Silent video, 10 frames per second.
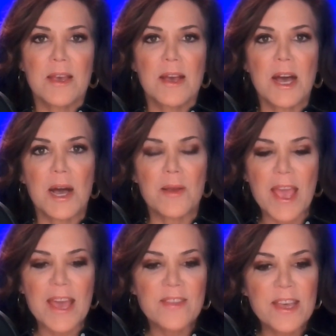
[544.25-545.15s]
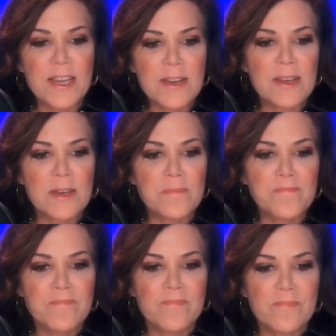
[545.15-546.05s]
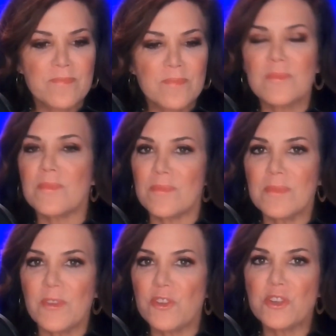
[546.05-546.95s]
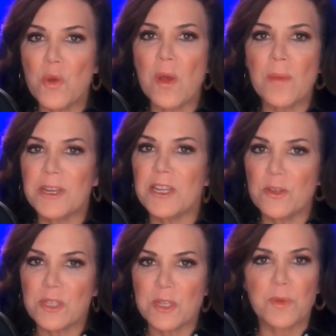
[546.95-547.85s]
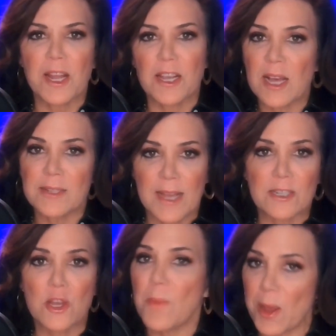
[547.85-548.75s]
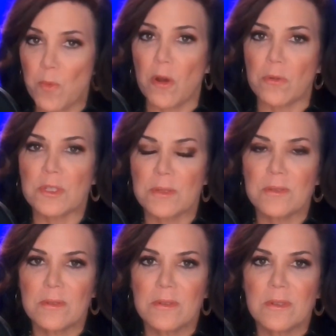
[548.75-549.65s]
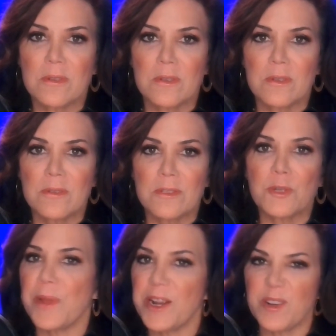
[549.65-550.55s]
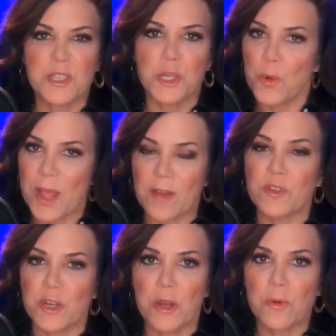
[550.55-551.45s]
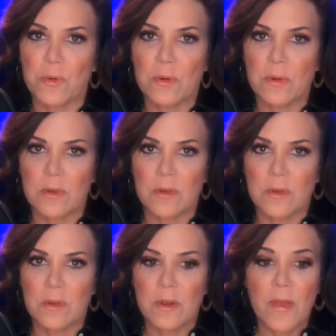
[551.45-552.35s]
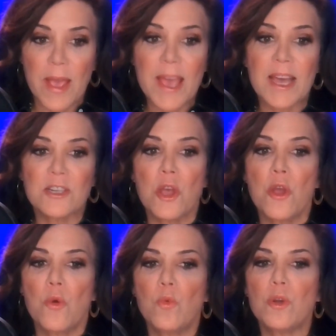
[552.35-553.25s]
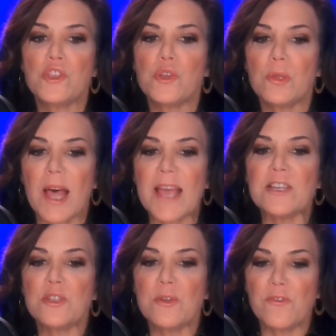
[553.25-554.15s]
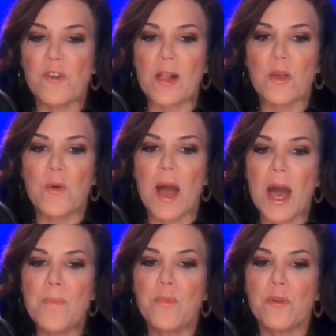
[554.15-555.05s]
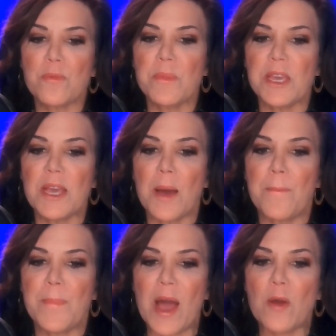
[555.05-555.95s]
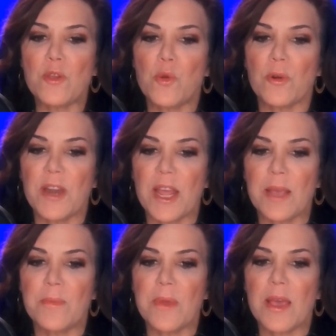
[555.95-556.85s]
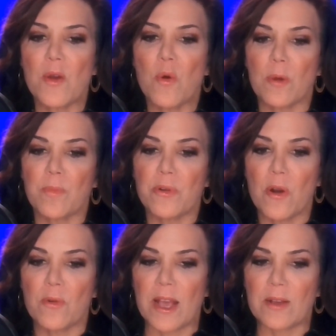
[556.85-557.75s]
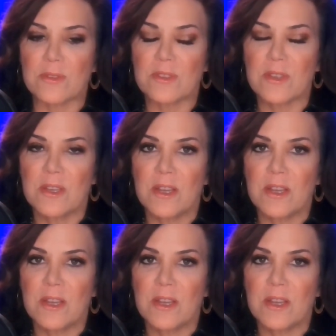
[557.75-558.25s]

And then if you don't want me to use these when I contact home, I won't. Your parents don't have to know. And would you like to follow up with me about your name or pronouns?